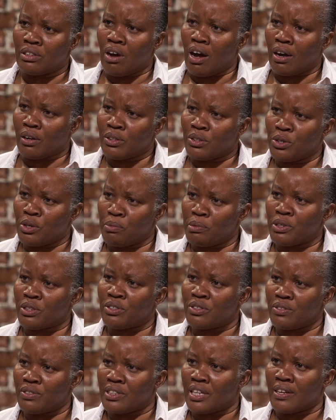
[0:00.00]
October
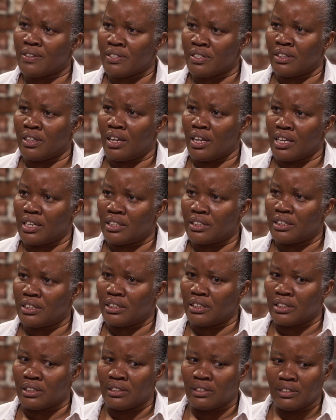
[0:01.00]

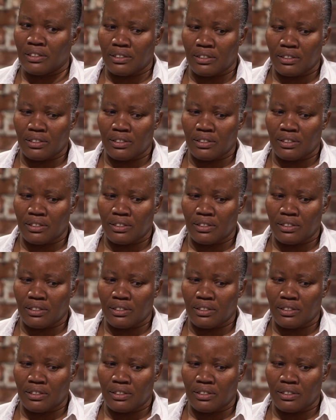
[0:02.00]
2018,